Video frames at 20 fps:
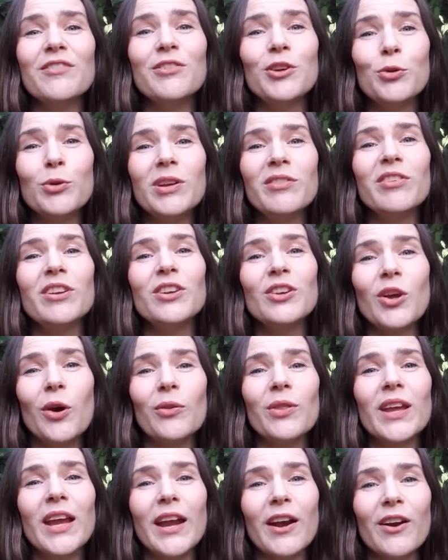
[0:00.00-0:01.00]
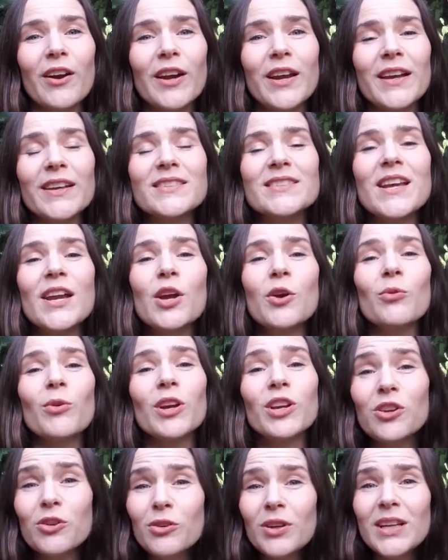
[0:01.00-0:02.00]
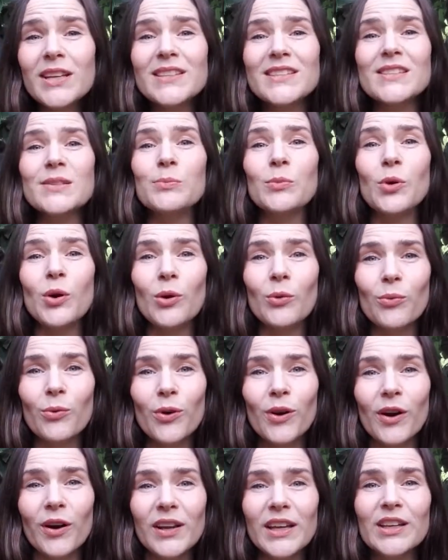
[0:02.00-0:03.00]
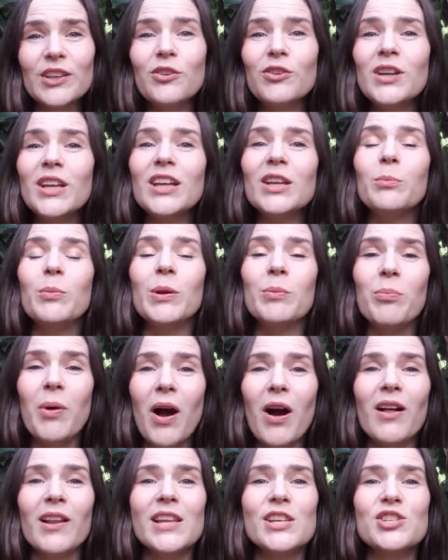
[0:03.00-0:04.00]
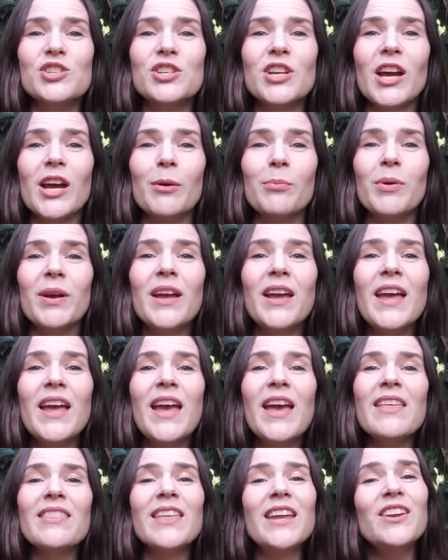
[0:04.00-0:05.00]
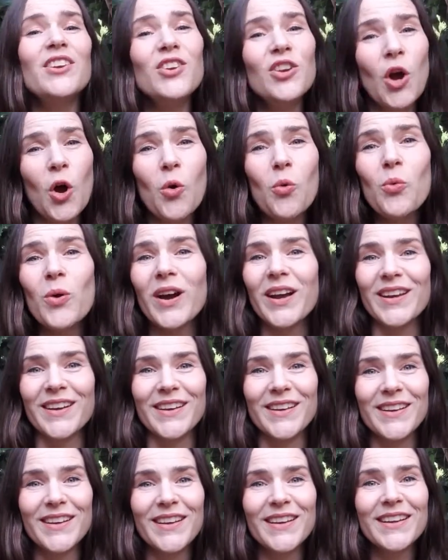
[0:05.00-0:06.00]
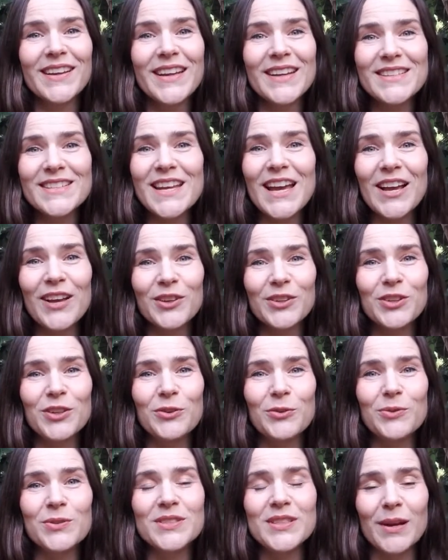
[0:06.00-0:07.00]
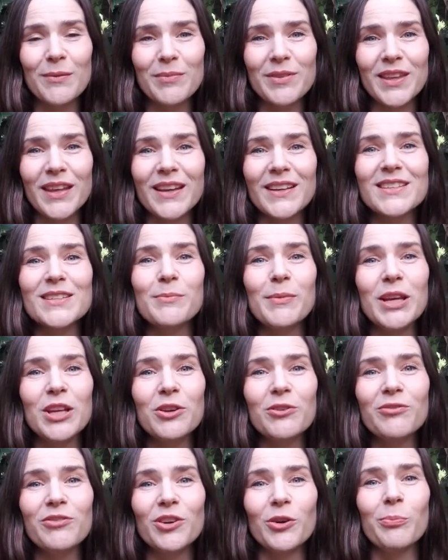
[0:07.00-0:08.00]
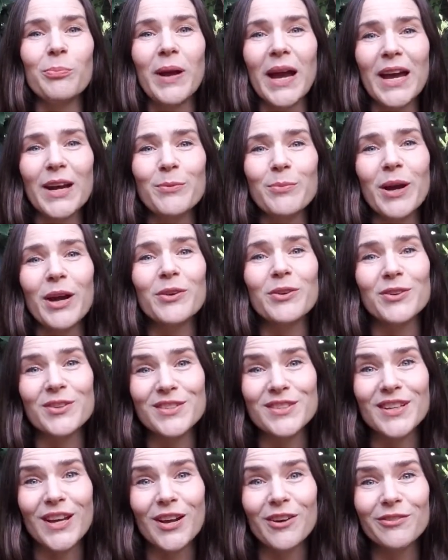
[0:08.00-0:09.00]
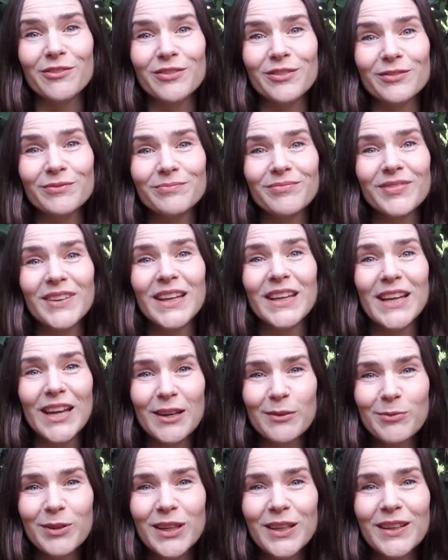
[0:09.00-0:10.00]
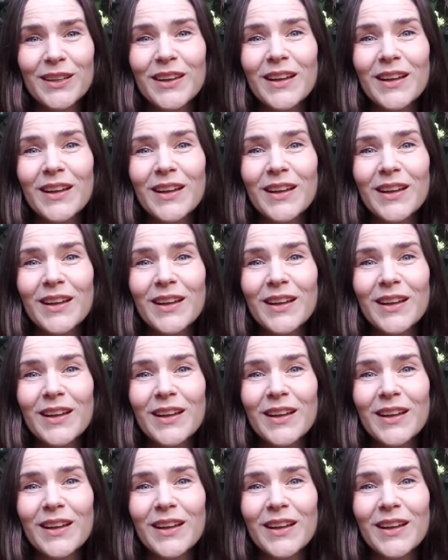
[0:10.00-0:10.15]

you even know the areas where you need some more work and you need to be polished up, then no one can tell you something to make you feel bad about yourself. You get me?